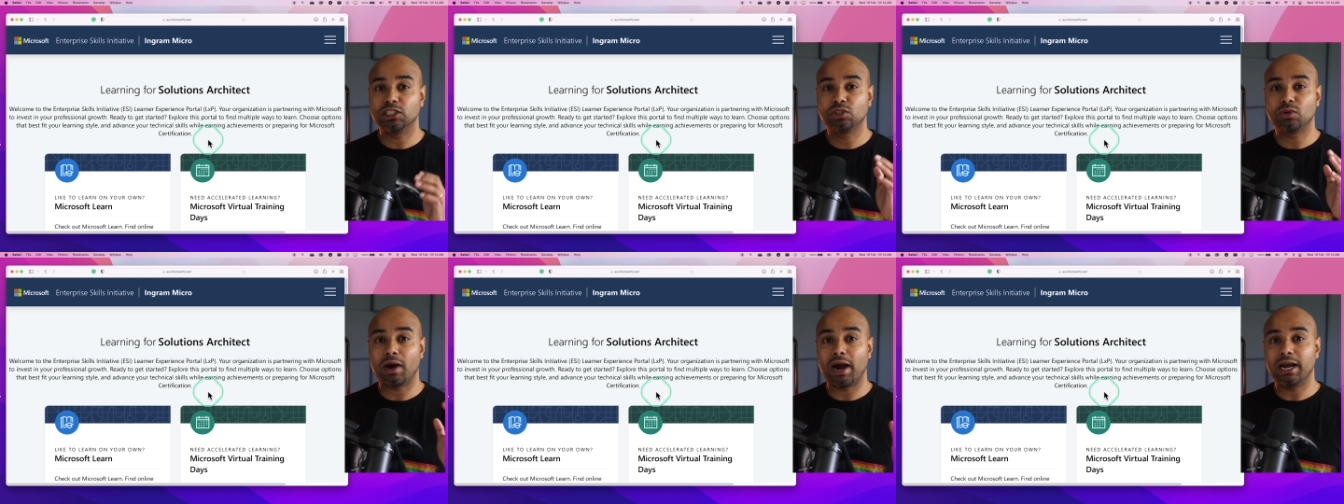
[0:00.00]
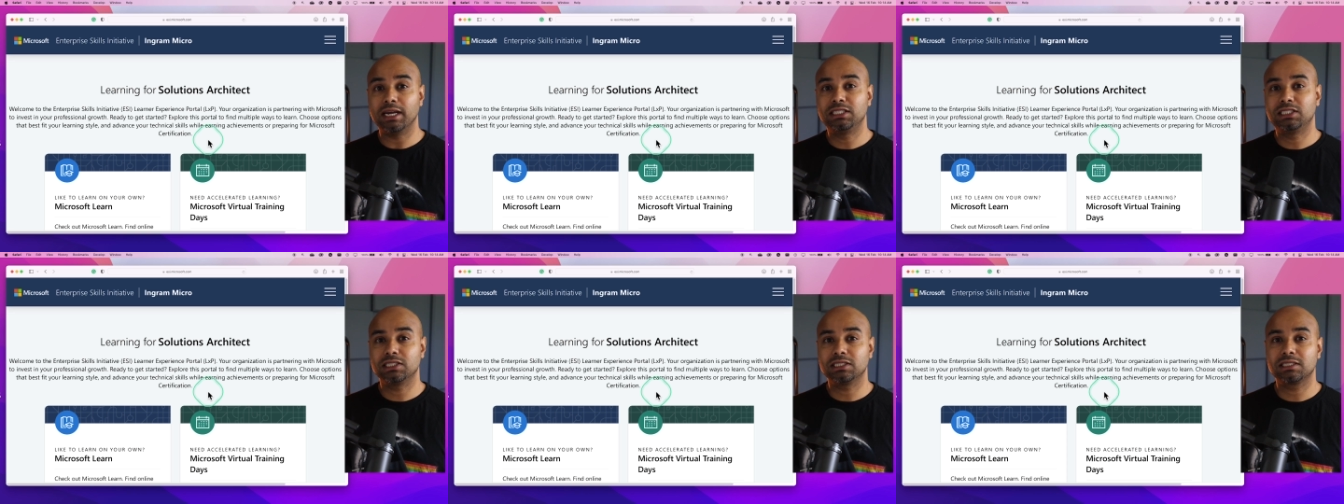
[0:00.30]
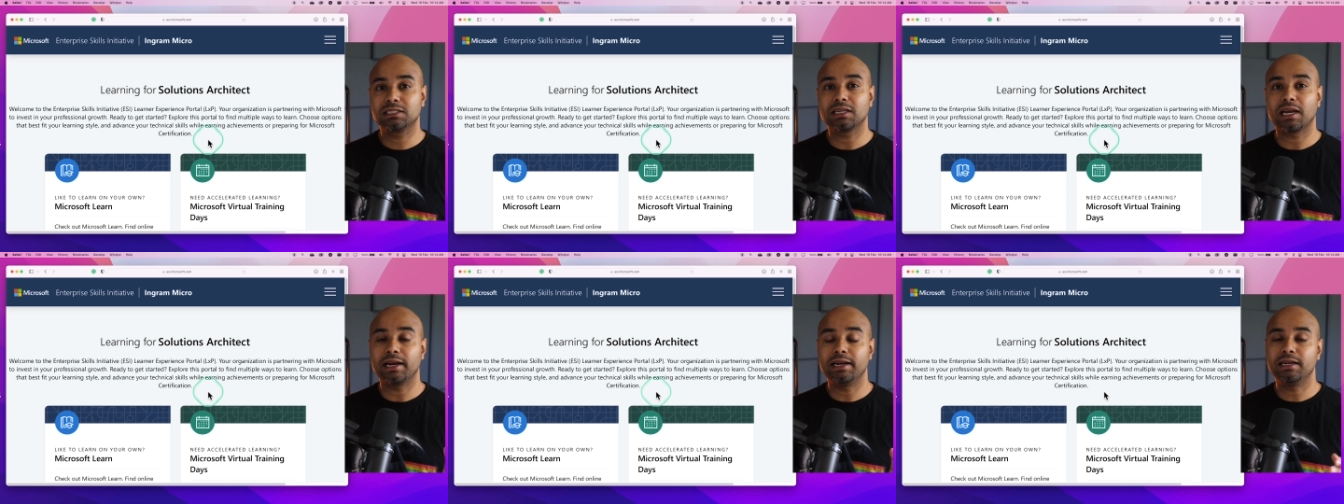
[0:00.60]
So I
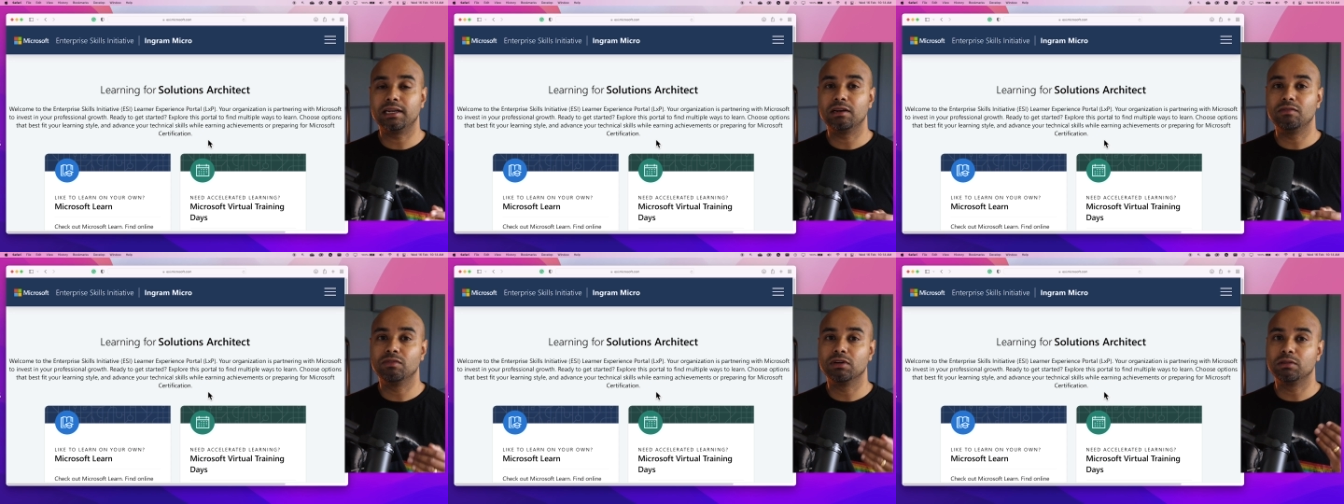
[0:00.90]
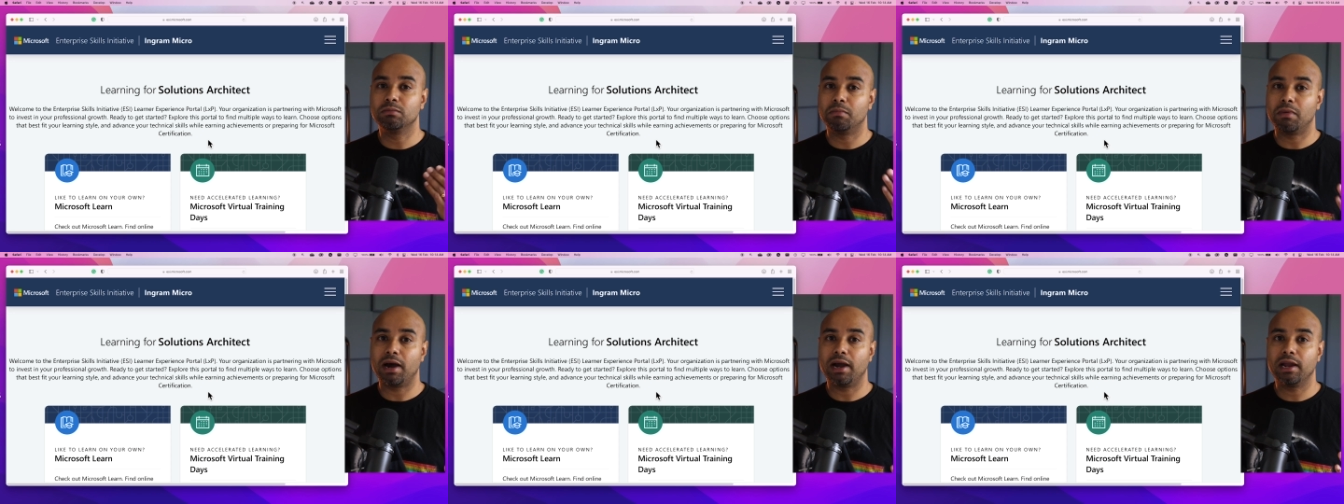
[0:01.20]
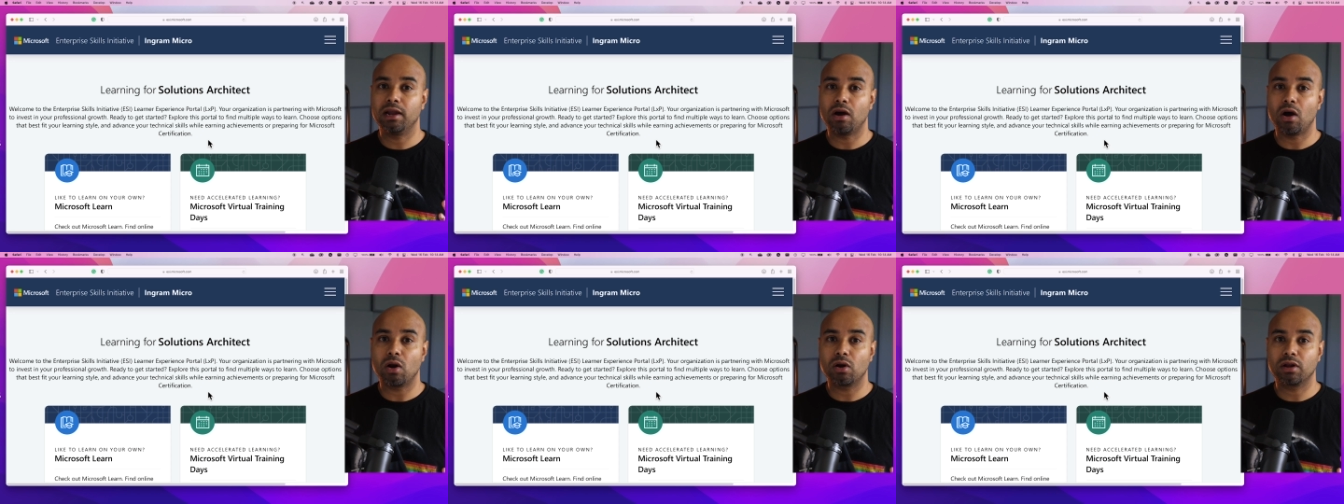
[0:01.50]
just signed in with
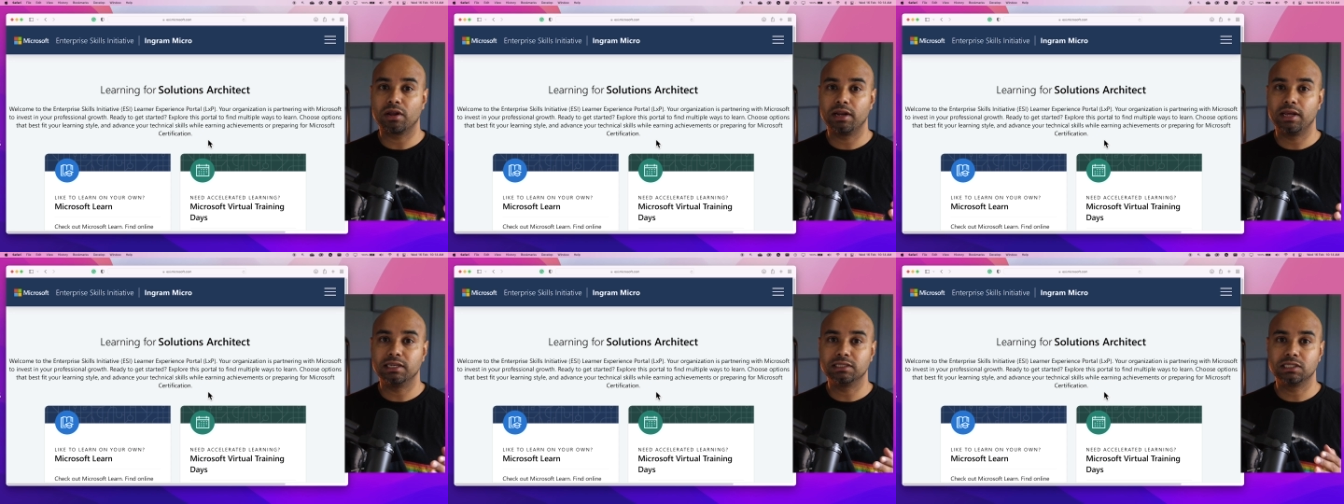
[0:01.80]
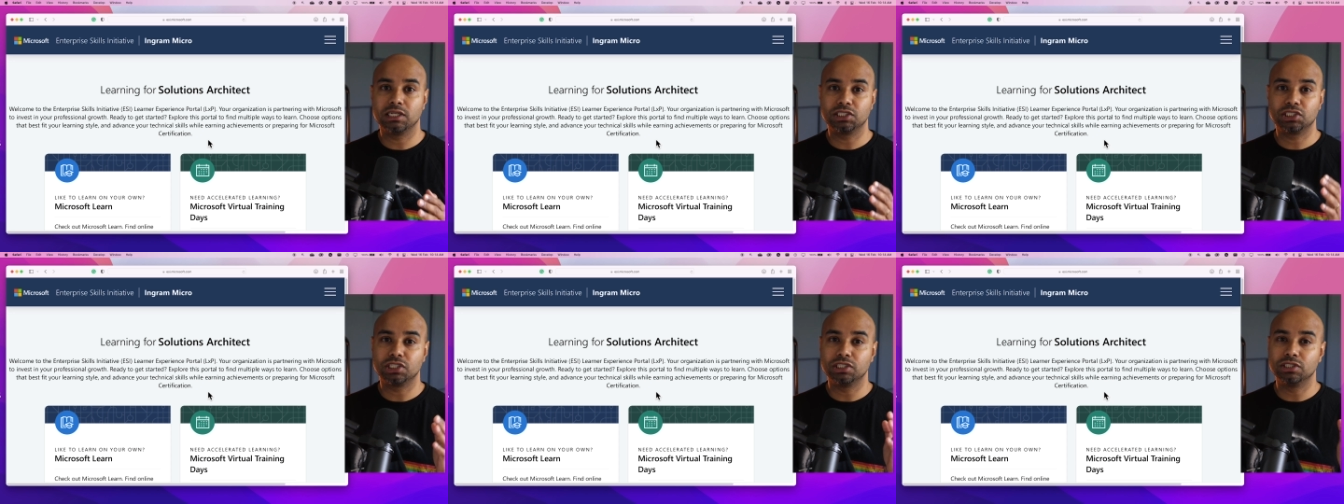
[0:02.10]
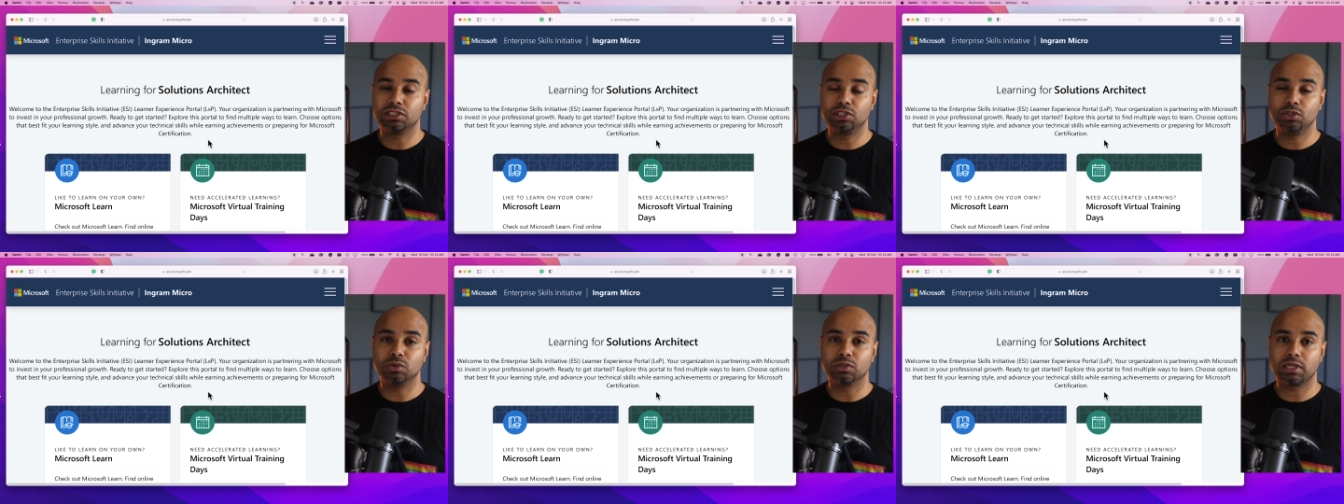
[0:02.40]
my
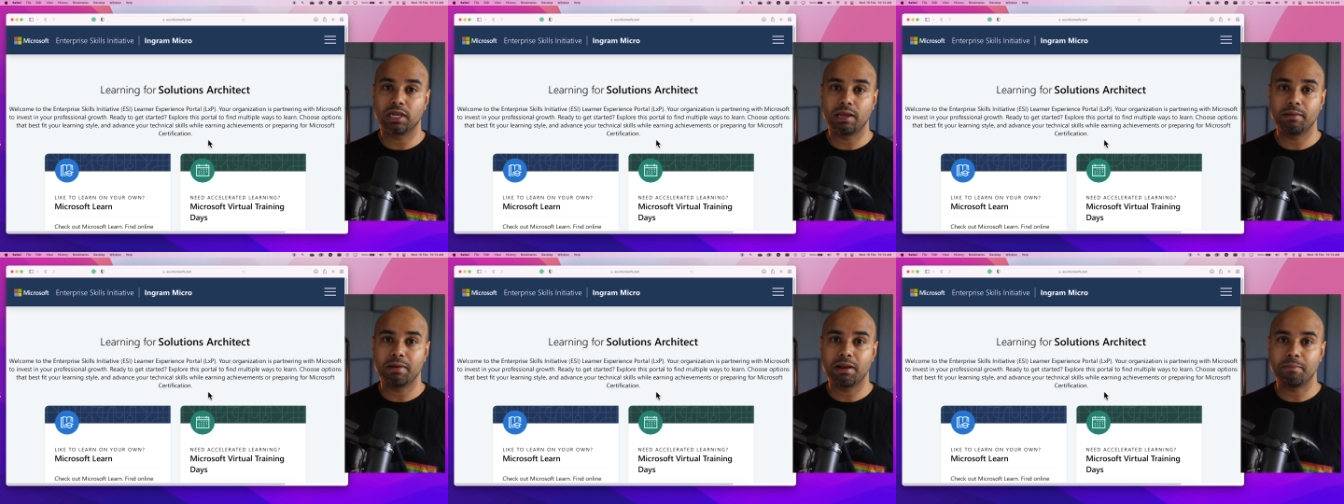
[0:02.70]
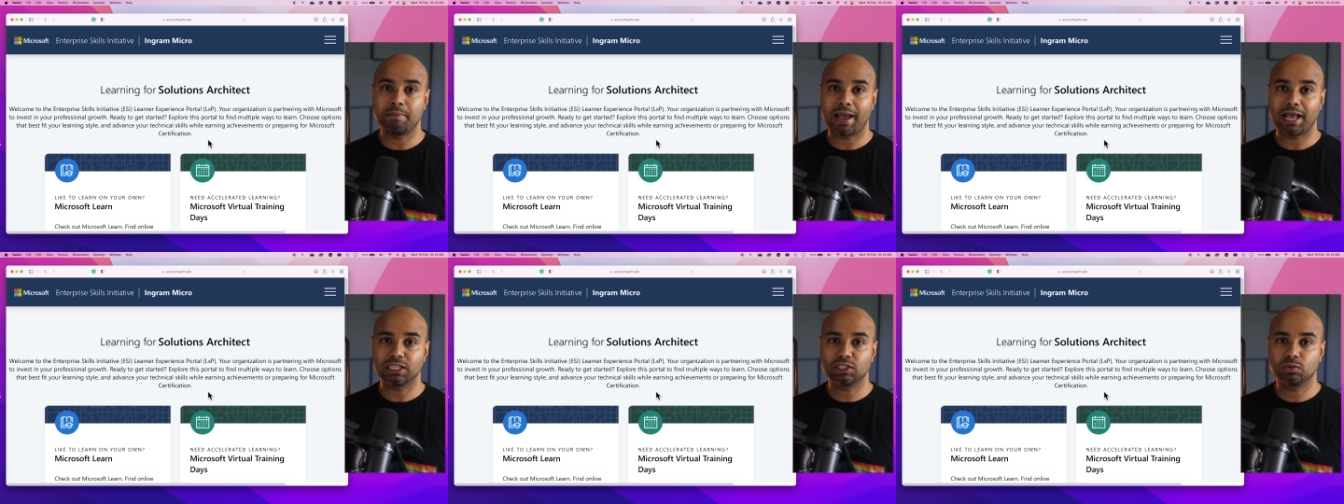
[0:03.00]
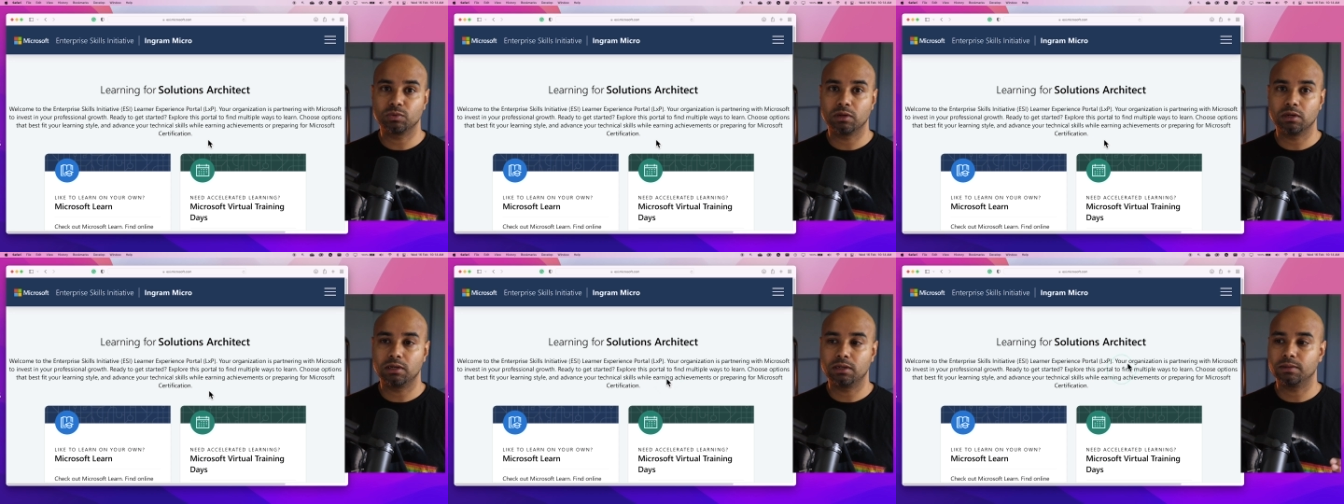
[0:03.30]
organization's username and
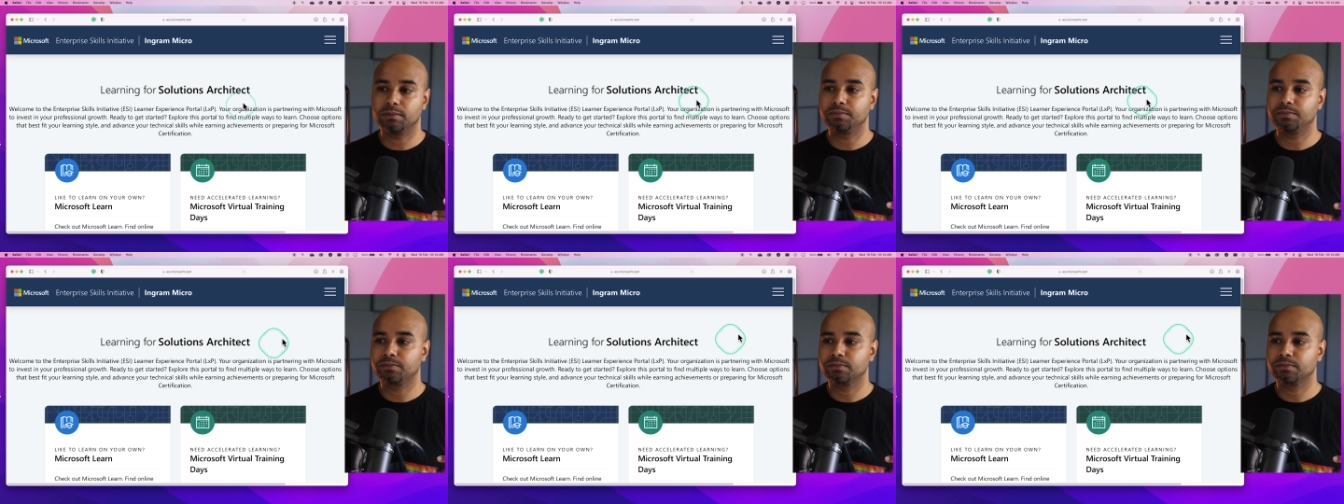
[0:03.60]
password.